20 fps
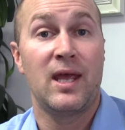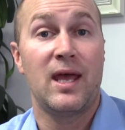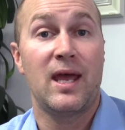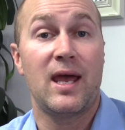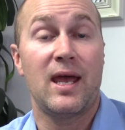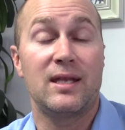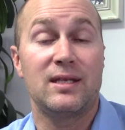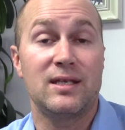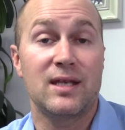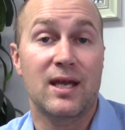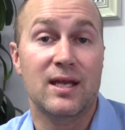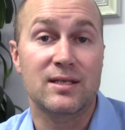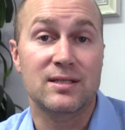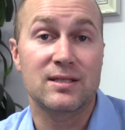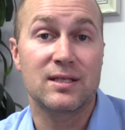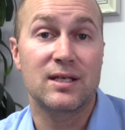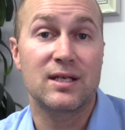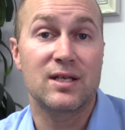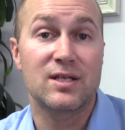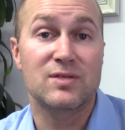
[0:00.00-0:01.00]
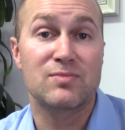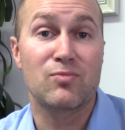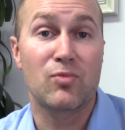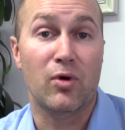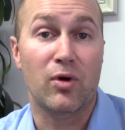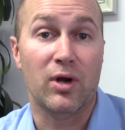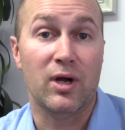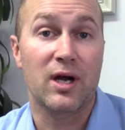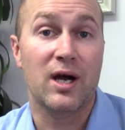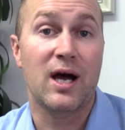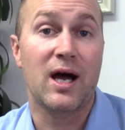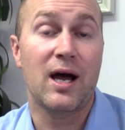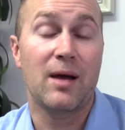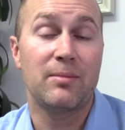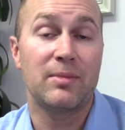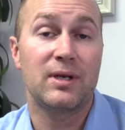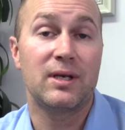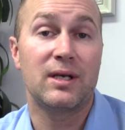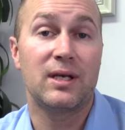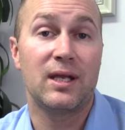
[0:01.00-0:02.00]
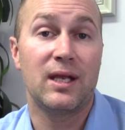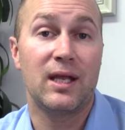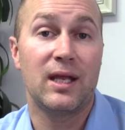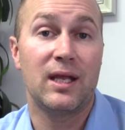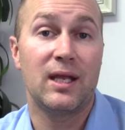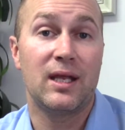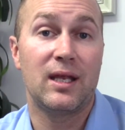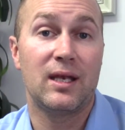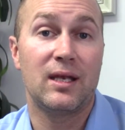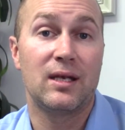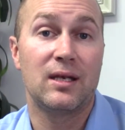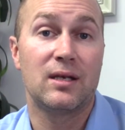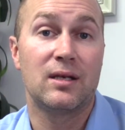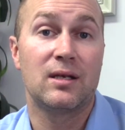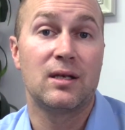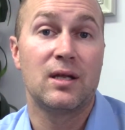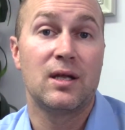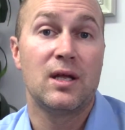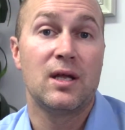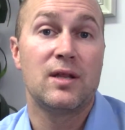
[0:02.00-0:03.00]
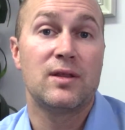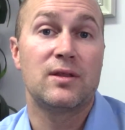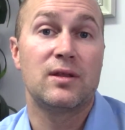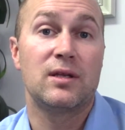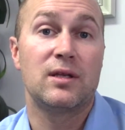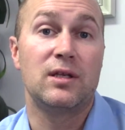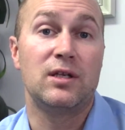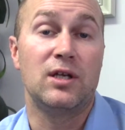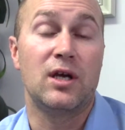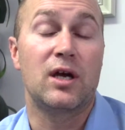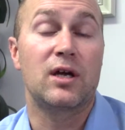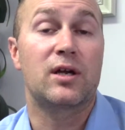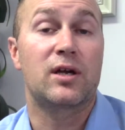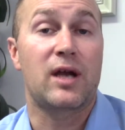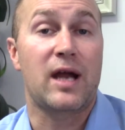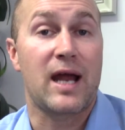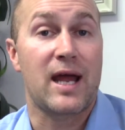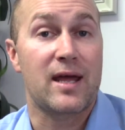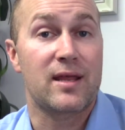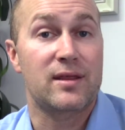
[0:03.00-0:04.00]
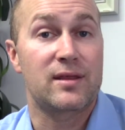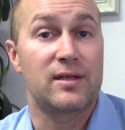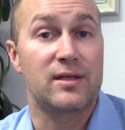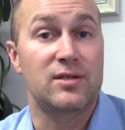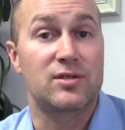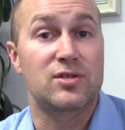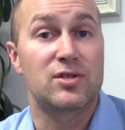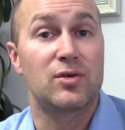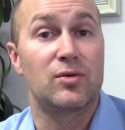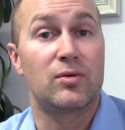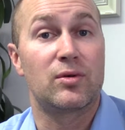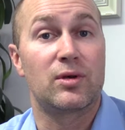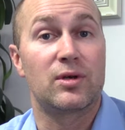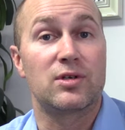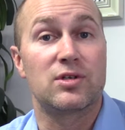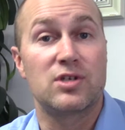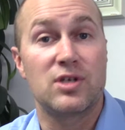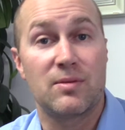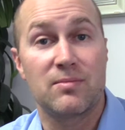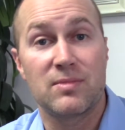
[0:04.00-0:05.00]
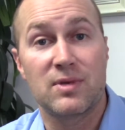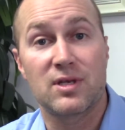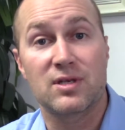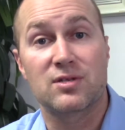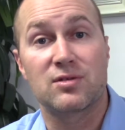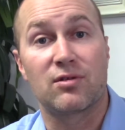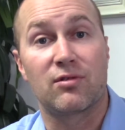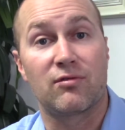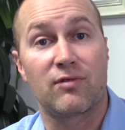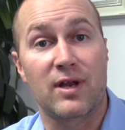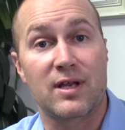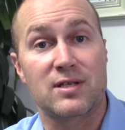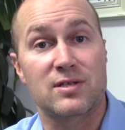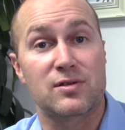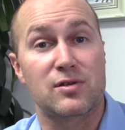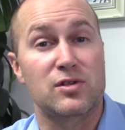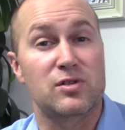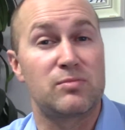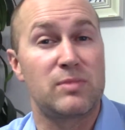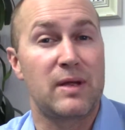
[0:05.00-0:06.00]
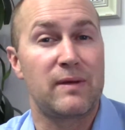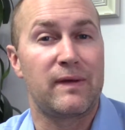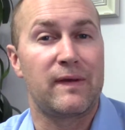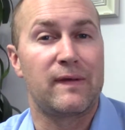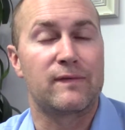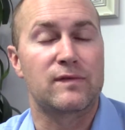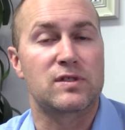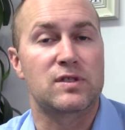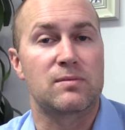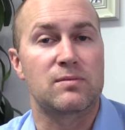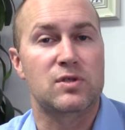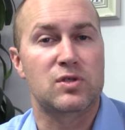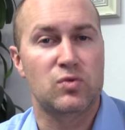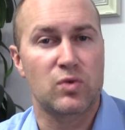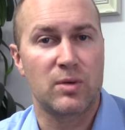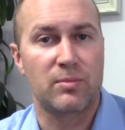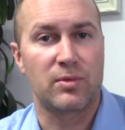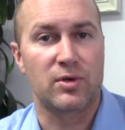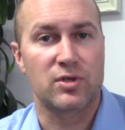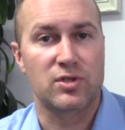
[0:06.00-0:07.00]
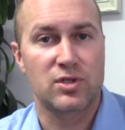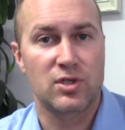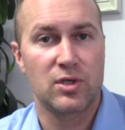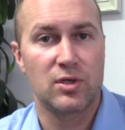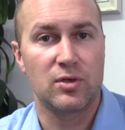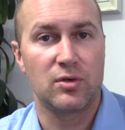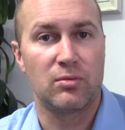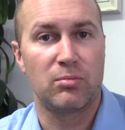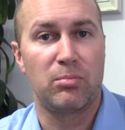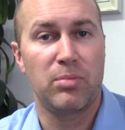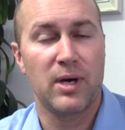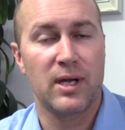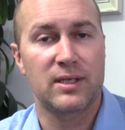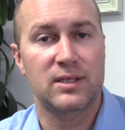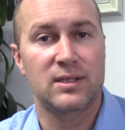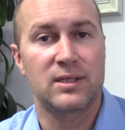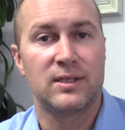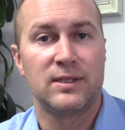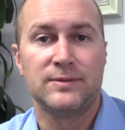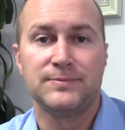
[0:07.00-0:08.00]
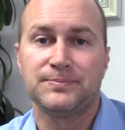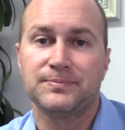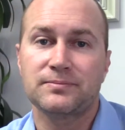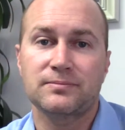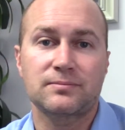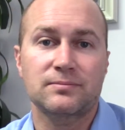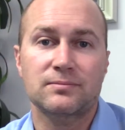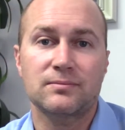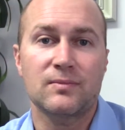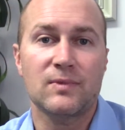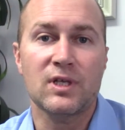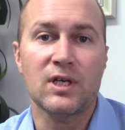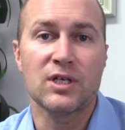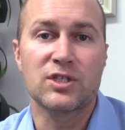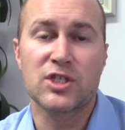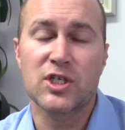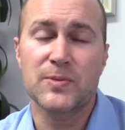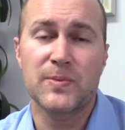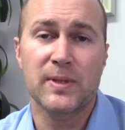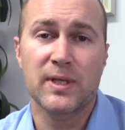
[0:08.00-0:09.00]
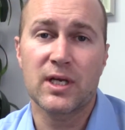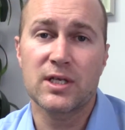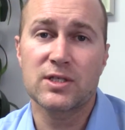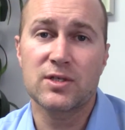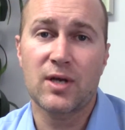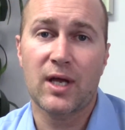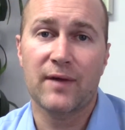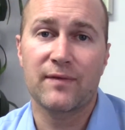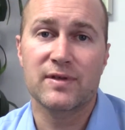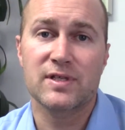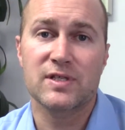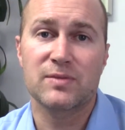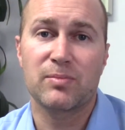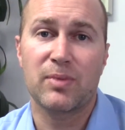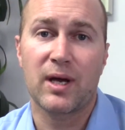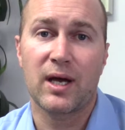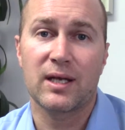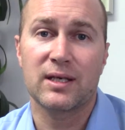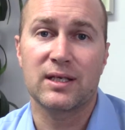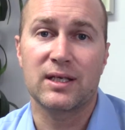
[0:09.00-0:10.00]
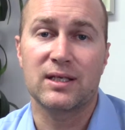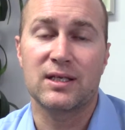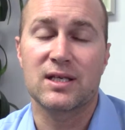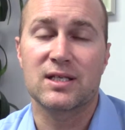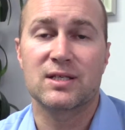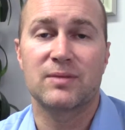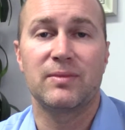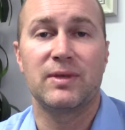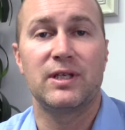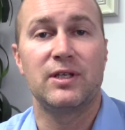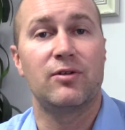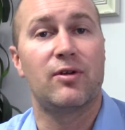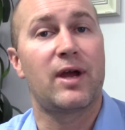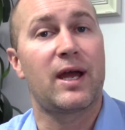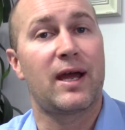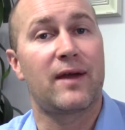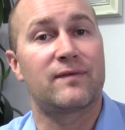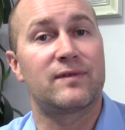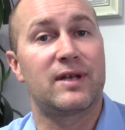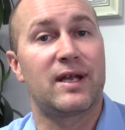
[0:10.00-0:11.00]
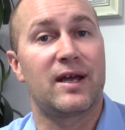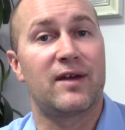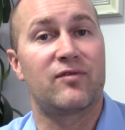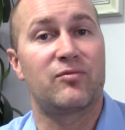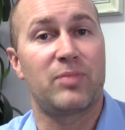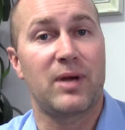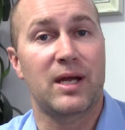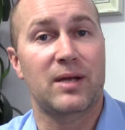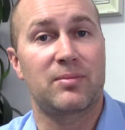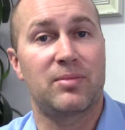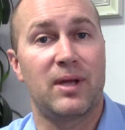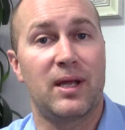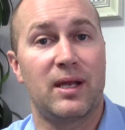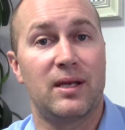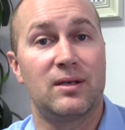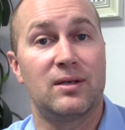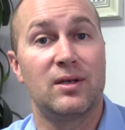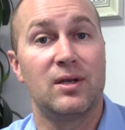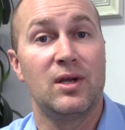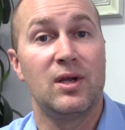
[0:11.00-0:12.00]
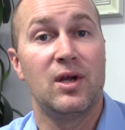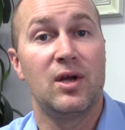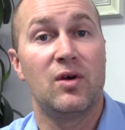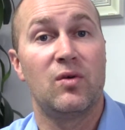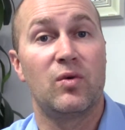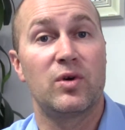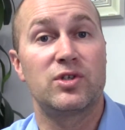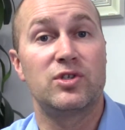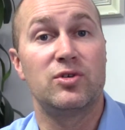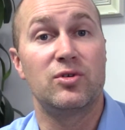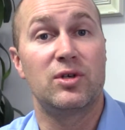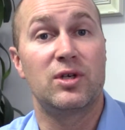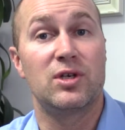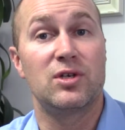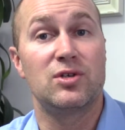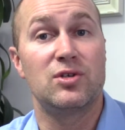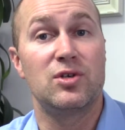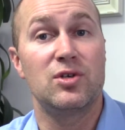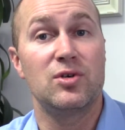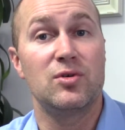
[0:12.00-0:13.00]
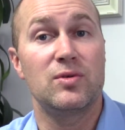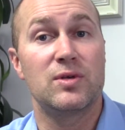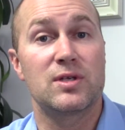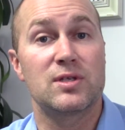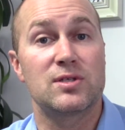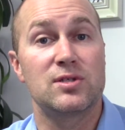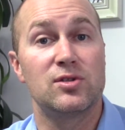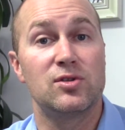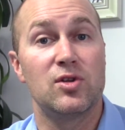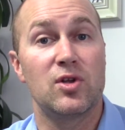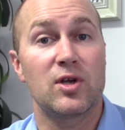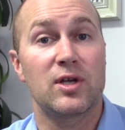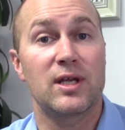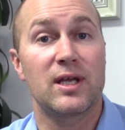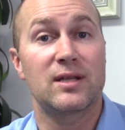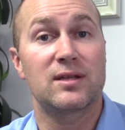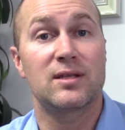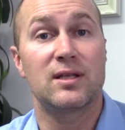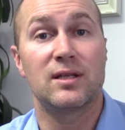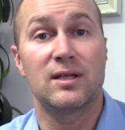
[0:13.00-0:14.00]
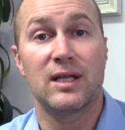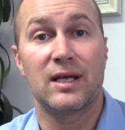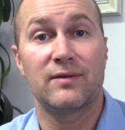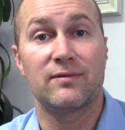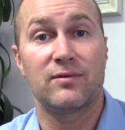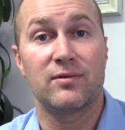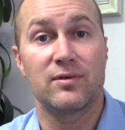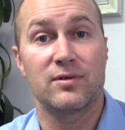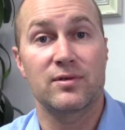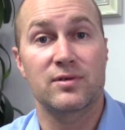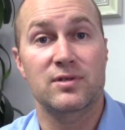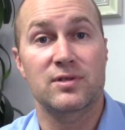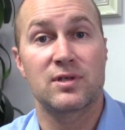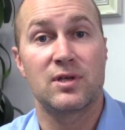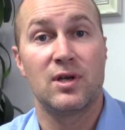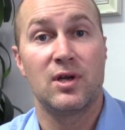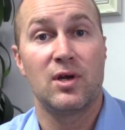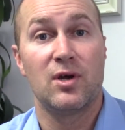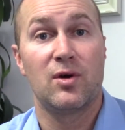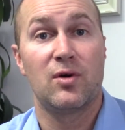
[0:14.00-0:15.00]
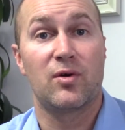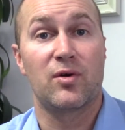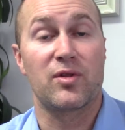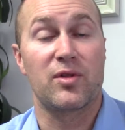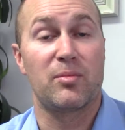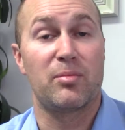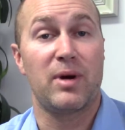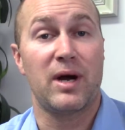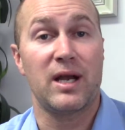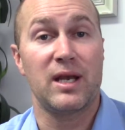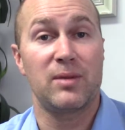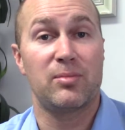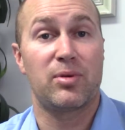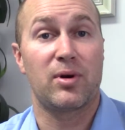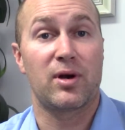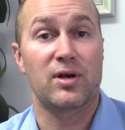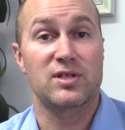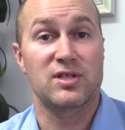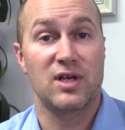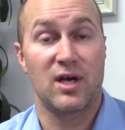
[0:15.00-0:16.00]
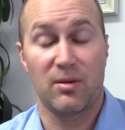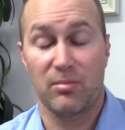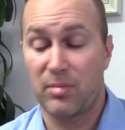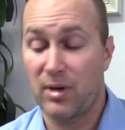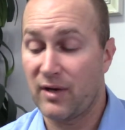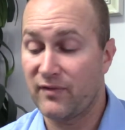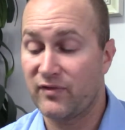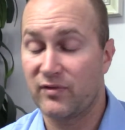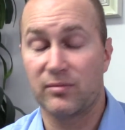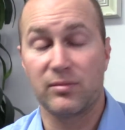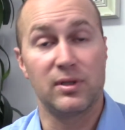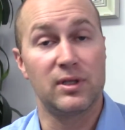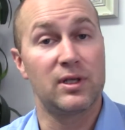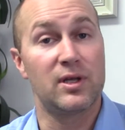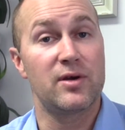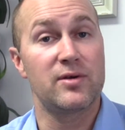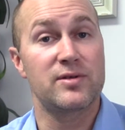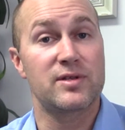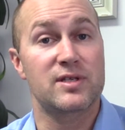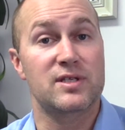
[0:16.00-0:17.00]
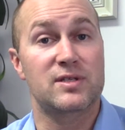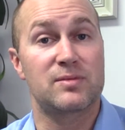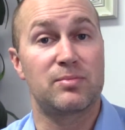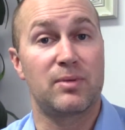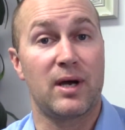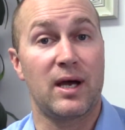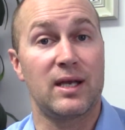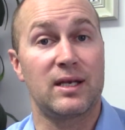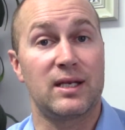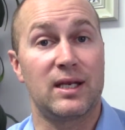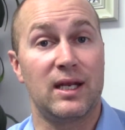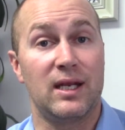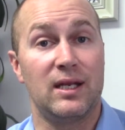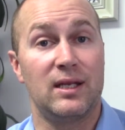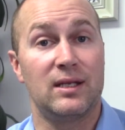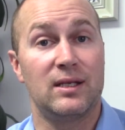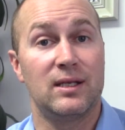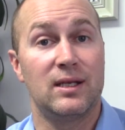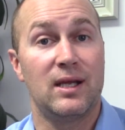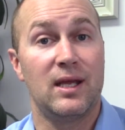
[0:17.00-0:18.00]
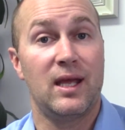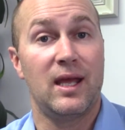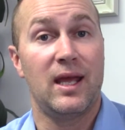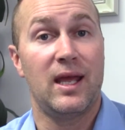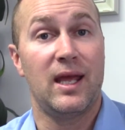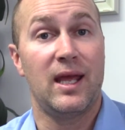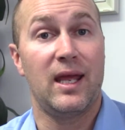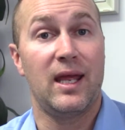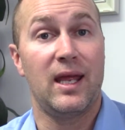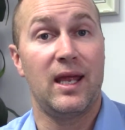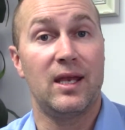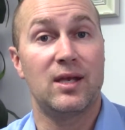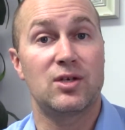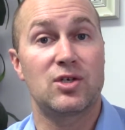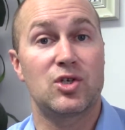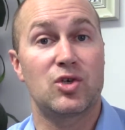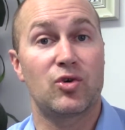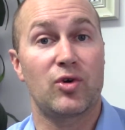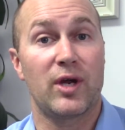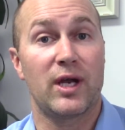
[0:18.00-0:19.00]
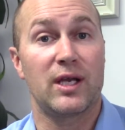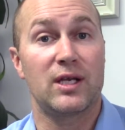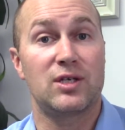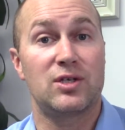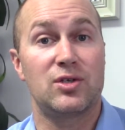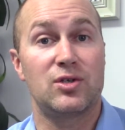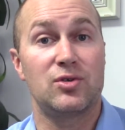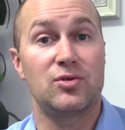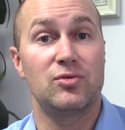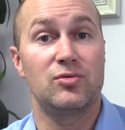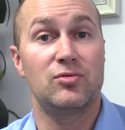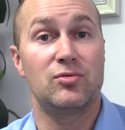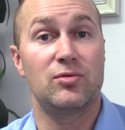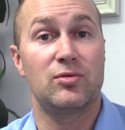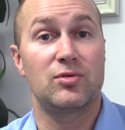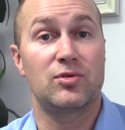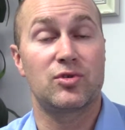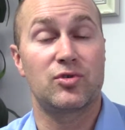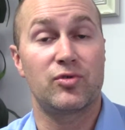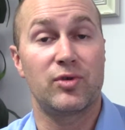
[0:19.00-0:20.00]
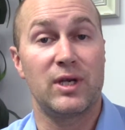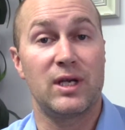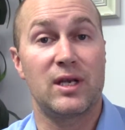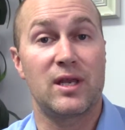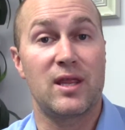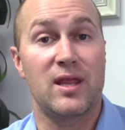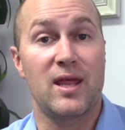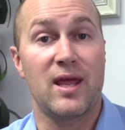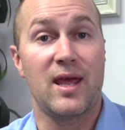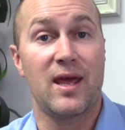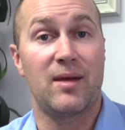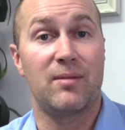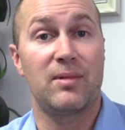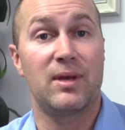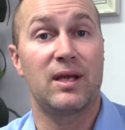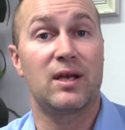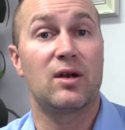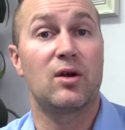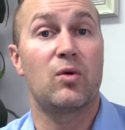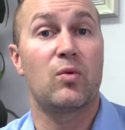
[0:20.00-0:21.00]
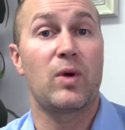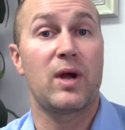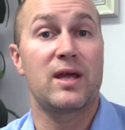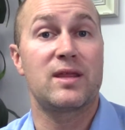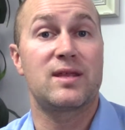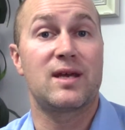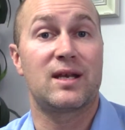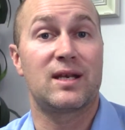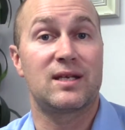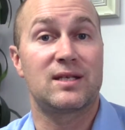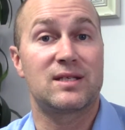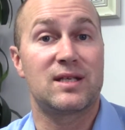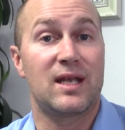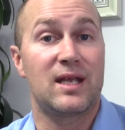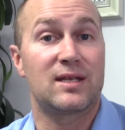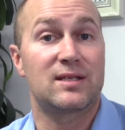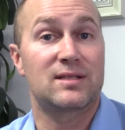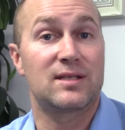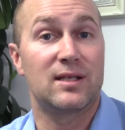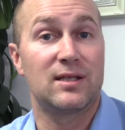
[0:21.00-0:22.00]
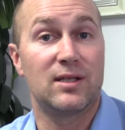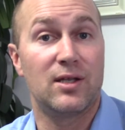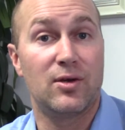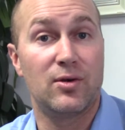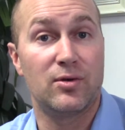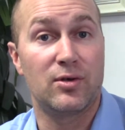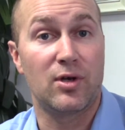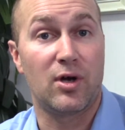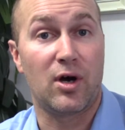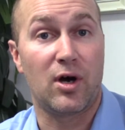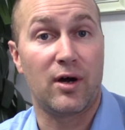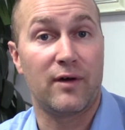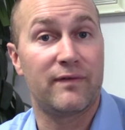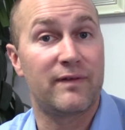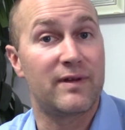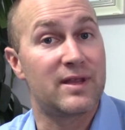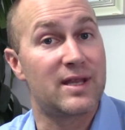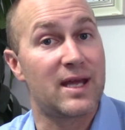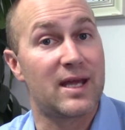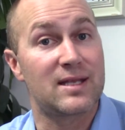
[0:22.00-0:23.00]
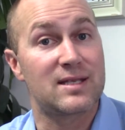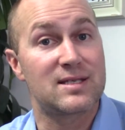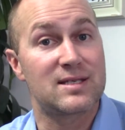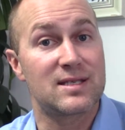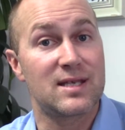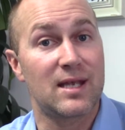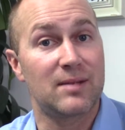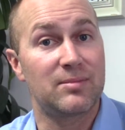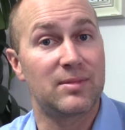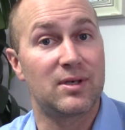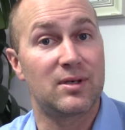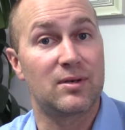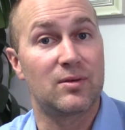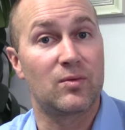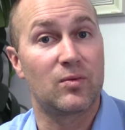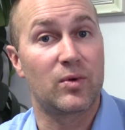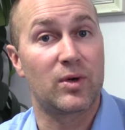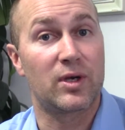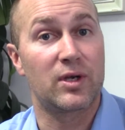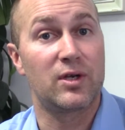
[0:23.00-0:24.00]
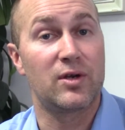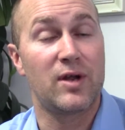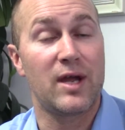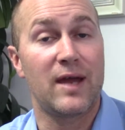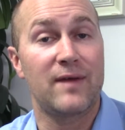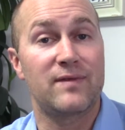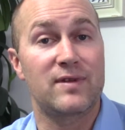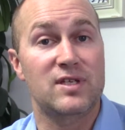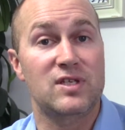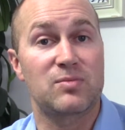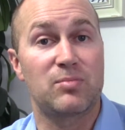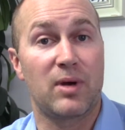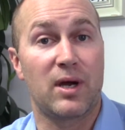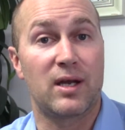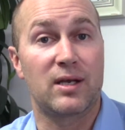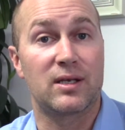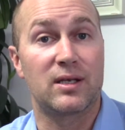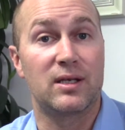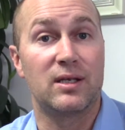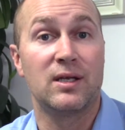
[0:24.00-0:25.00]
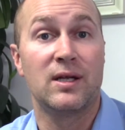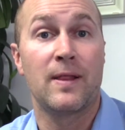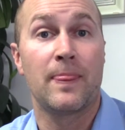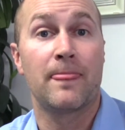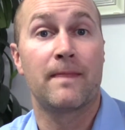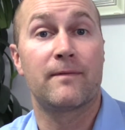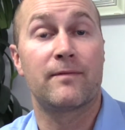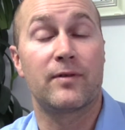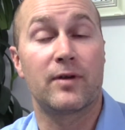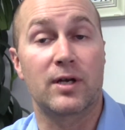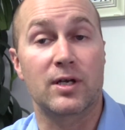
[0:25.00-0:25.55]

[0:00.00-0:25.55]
And yes, it is more common in younger athletes who are gymnasts or wrestlers, and maybe even some swimmers too. But just because you have a spondy doesn't mean you have to have back pain. What you can do is look at the levels or the body parts above and below the spondy and try to treat them in a way that it takes the load off of that segment where you have the spondy. For